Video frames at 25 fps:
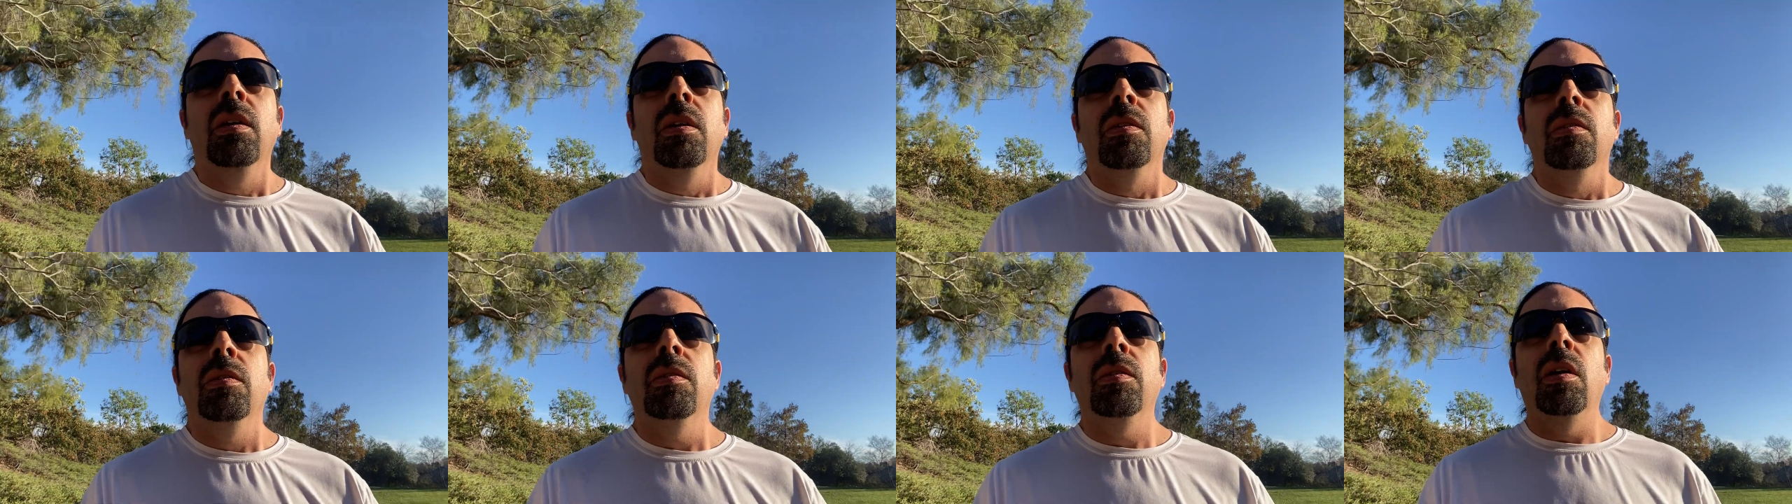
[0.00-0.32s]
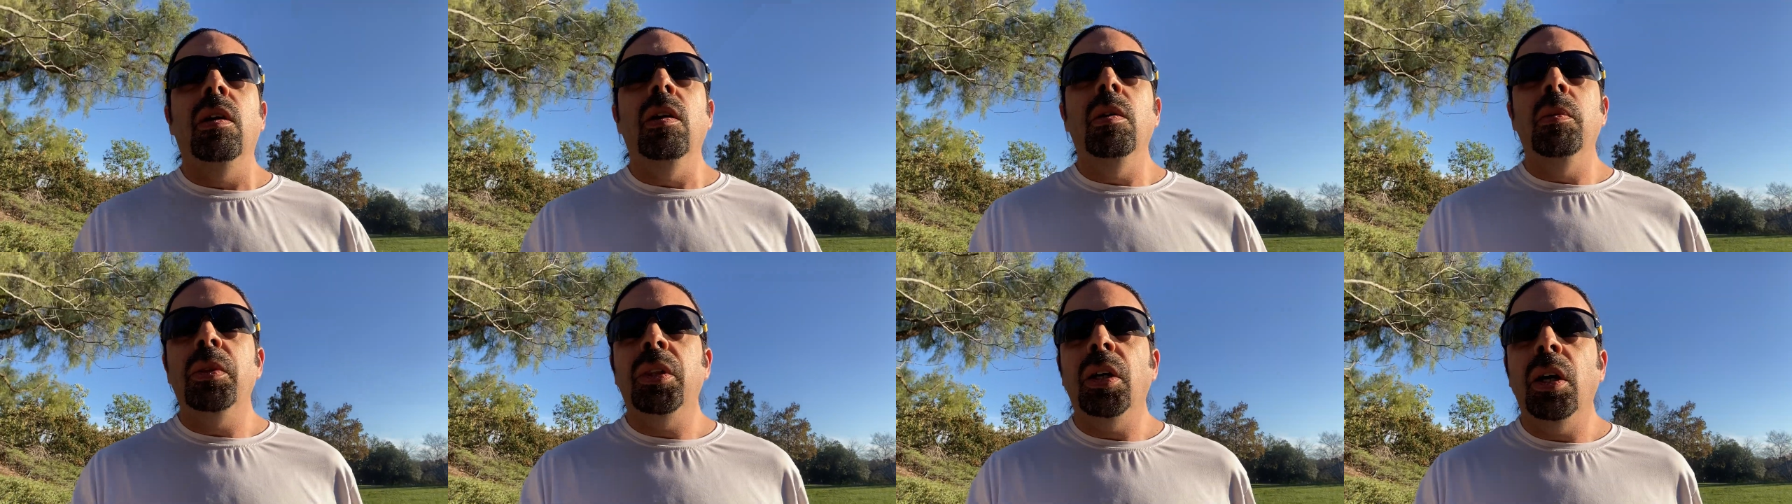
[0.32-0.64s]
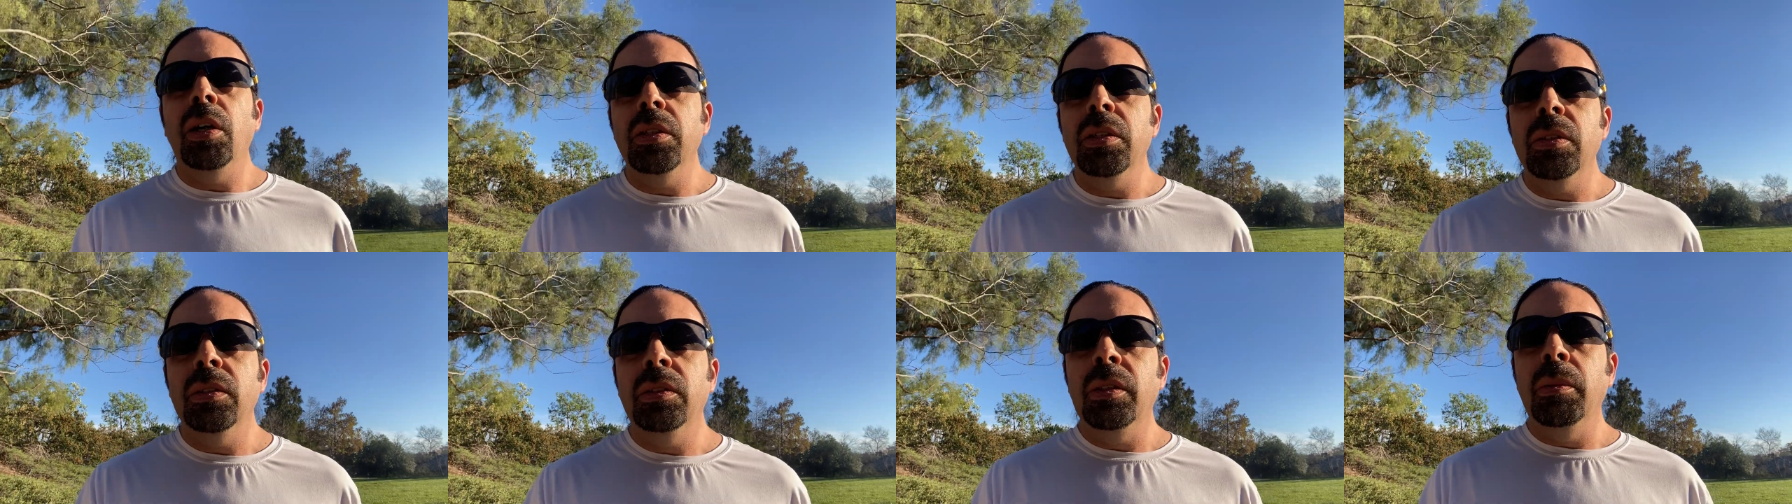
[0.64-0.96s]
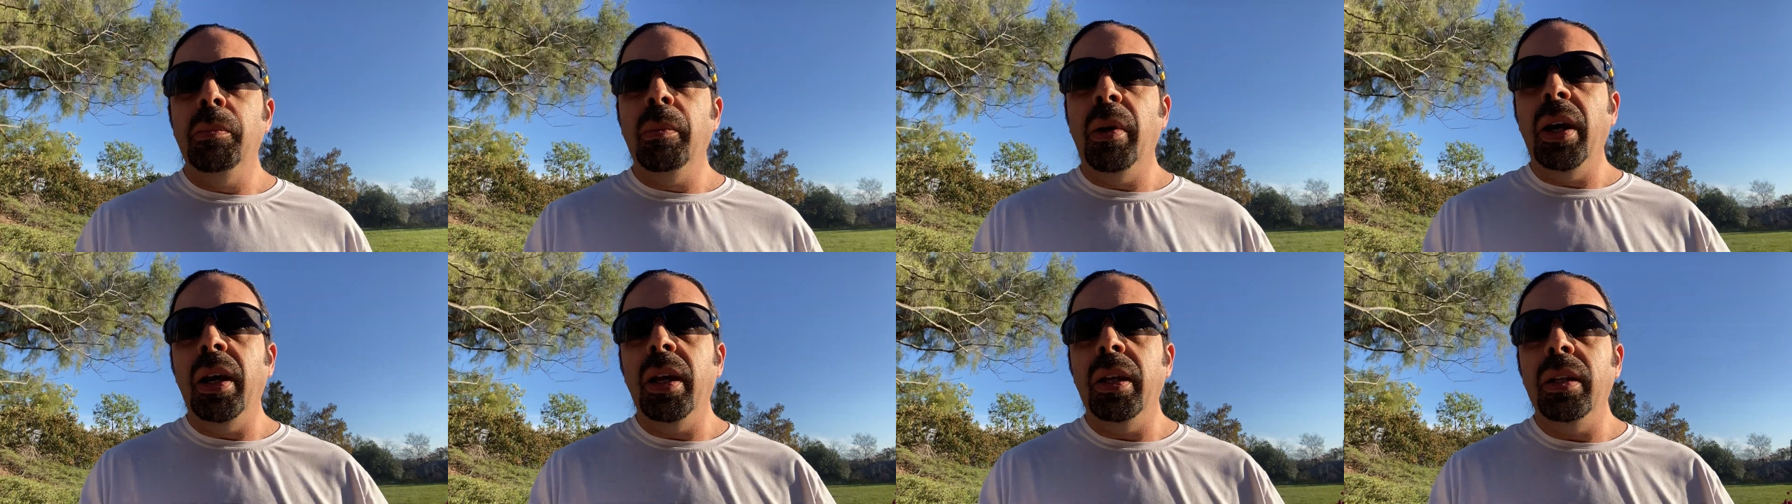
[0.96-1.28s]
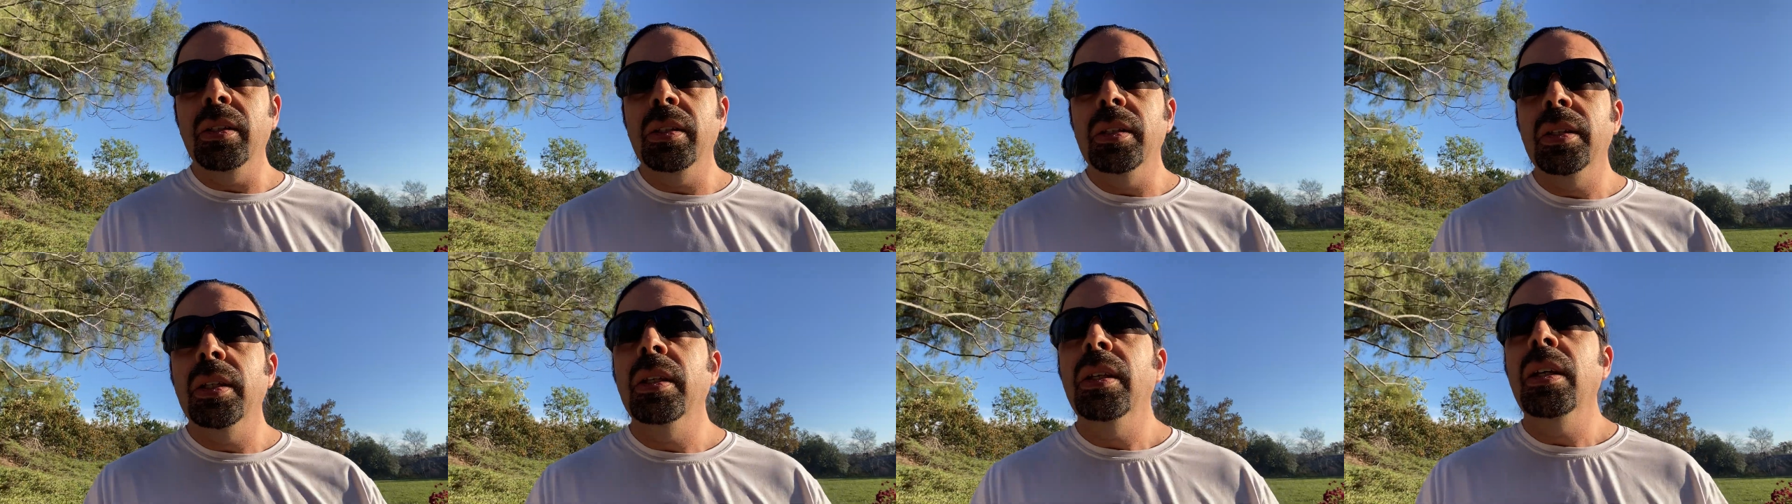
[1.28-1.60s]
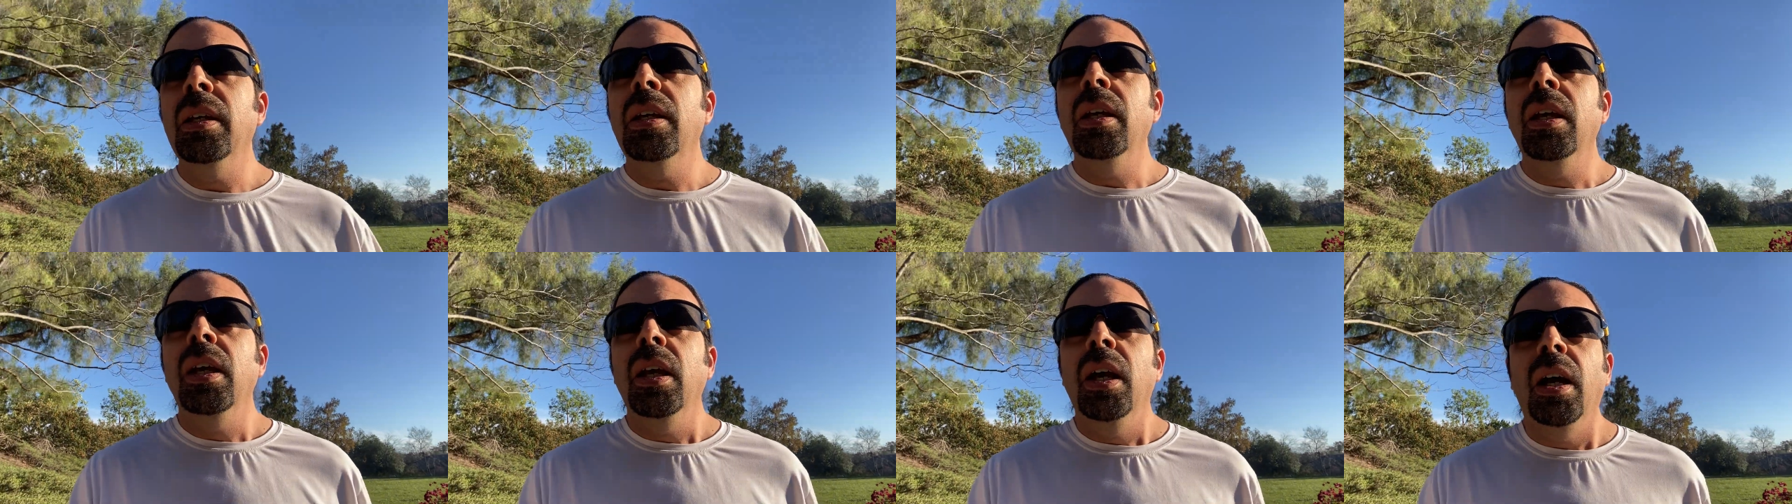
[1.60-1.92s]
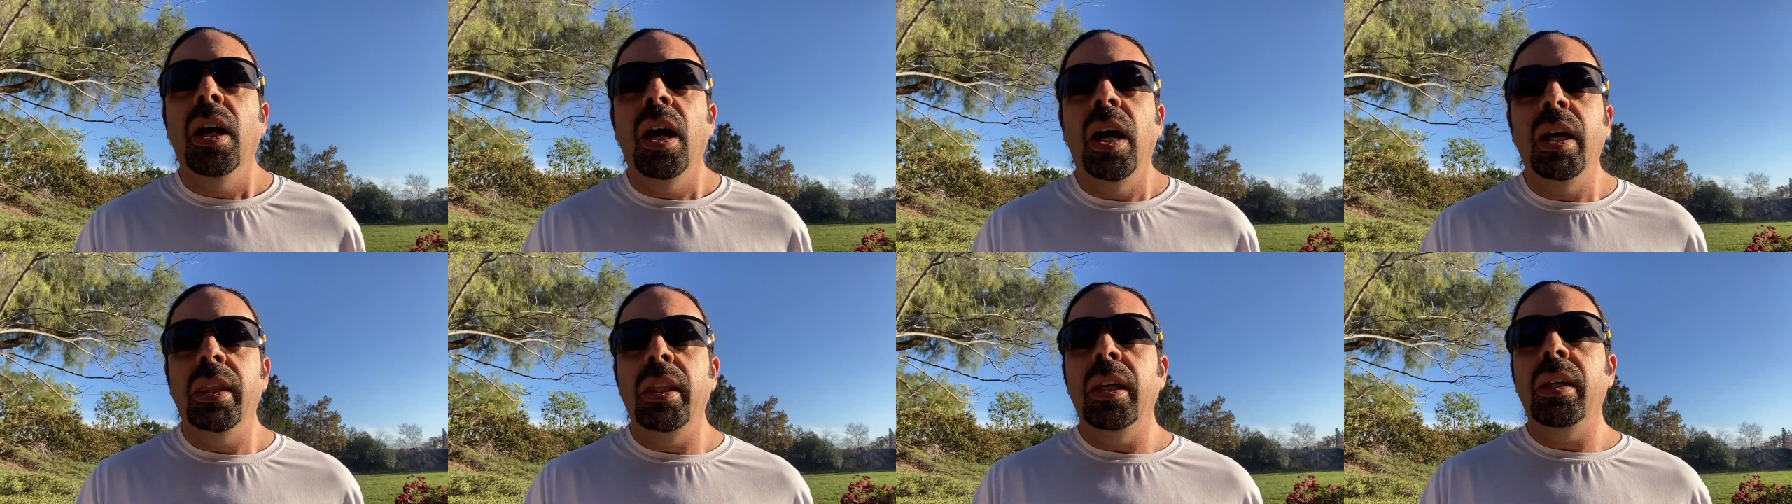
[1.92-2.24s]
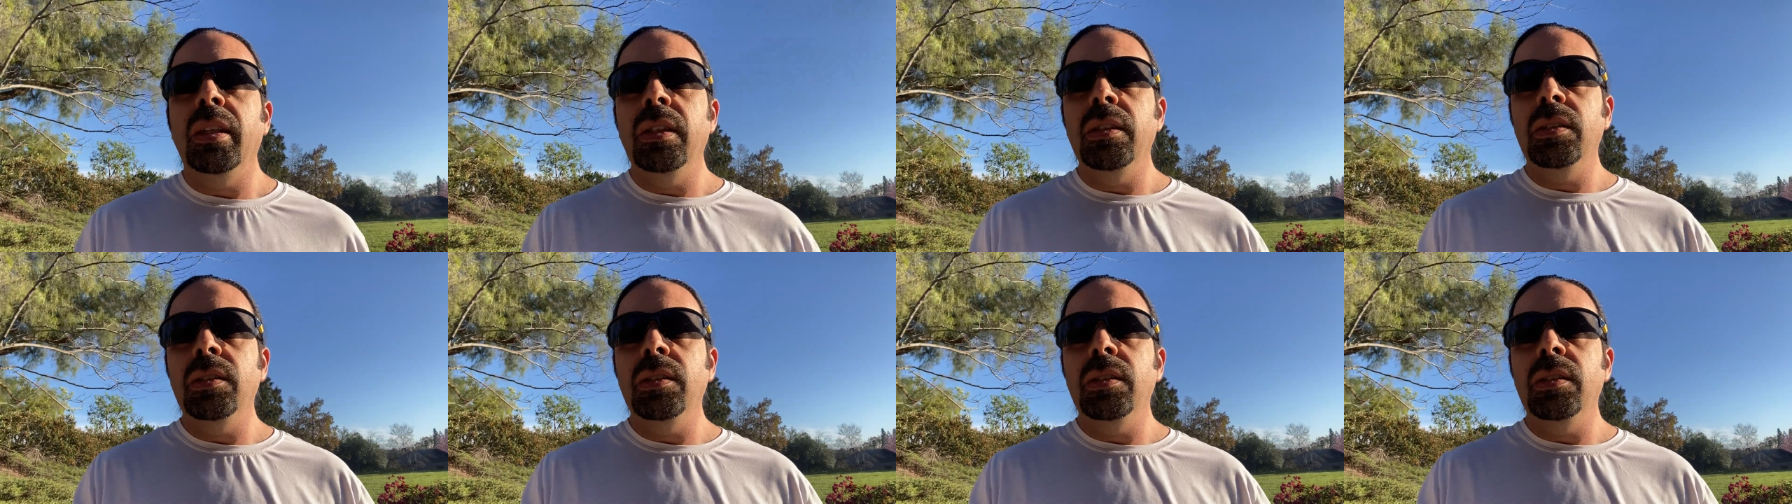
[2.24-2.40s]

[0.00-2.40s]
So with all this in mind, I think